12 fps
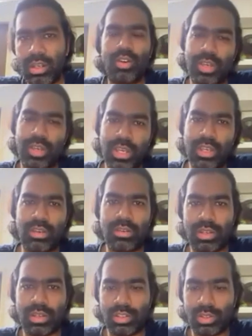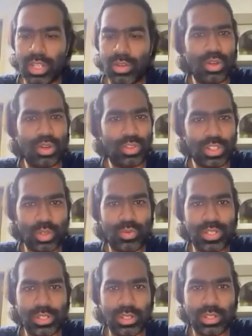Okay. So that one was the
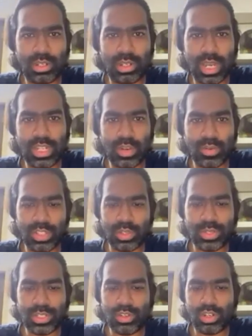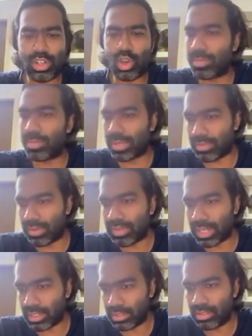question. And there was a question on tall
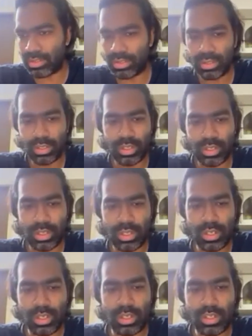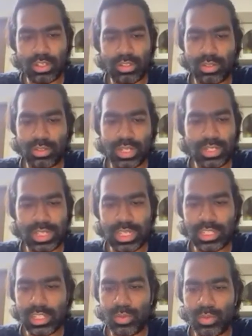PVVS. So that's an
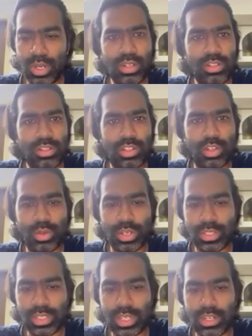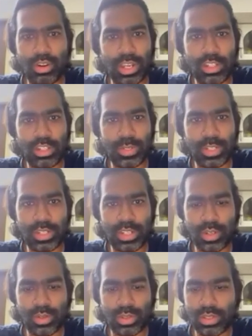easy one. So you're going to see in tricuspid
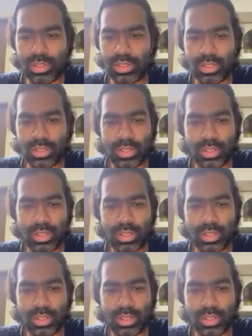stenosis.